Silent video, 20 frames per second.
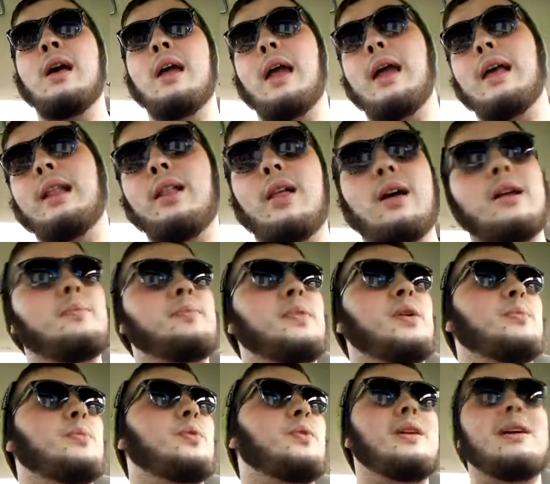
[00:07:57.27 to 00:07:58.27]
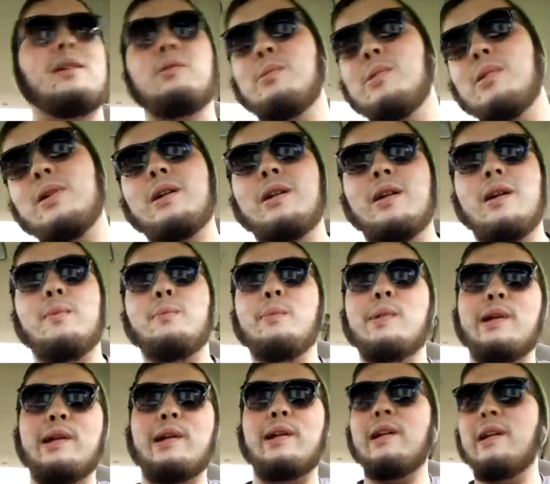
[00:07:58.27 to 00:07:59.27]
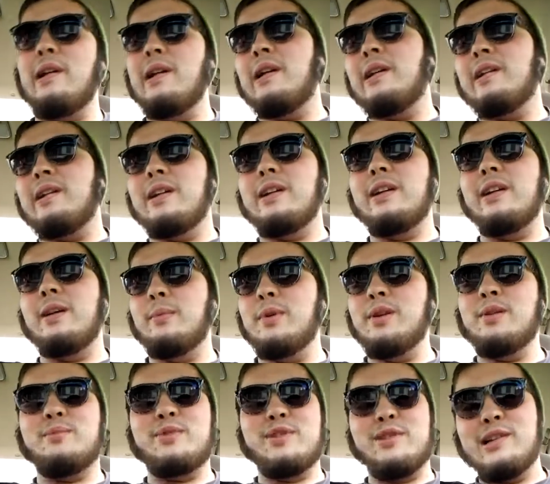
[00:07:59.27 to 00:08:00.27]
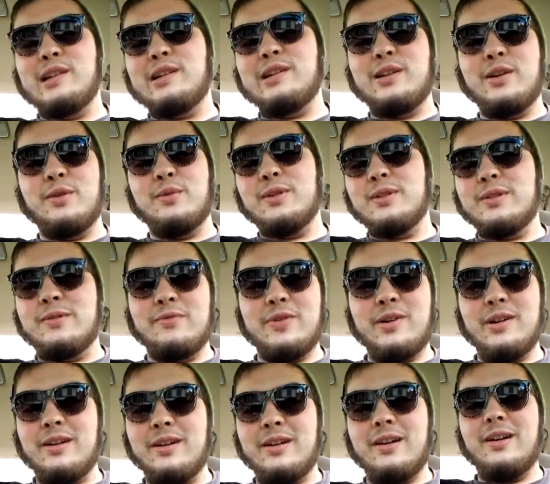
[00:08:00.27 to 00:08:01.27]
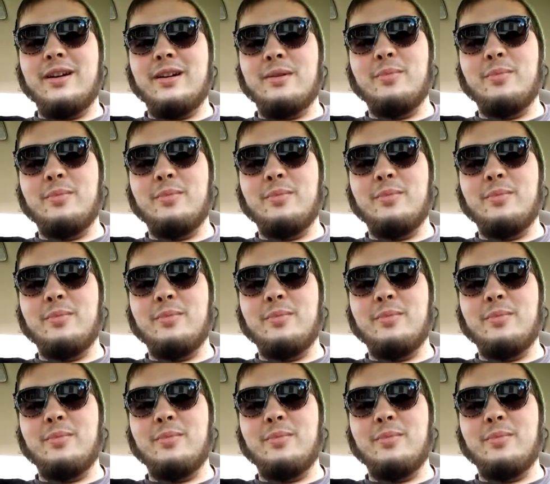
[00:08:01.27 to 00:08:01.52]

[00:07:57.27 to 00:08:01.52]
And a lot of people are like, well, I got me a goddamn M60 with some fucking hollow